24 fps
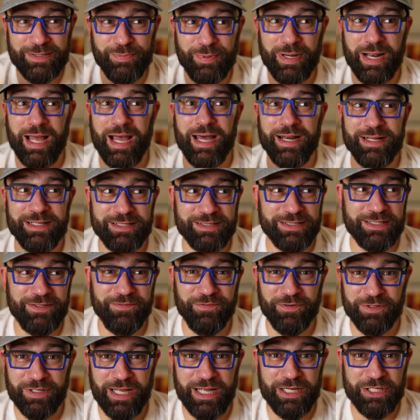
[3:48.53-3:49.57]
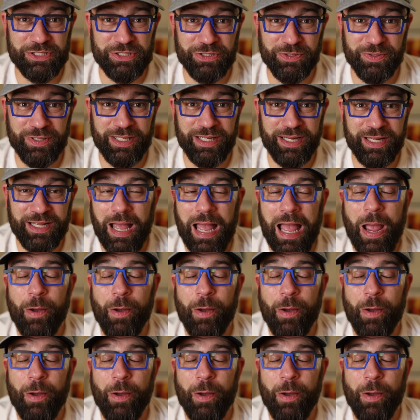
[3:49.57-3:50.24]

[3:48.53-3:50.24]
but honestly, for night shooting,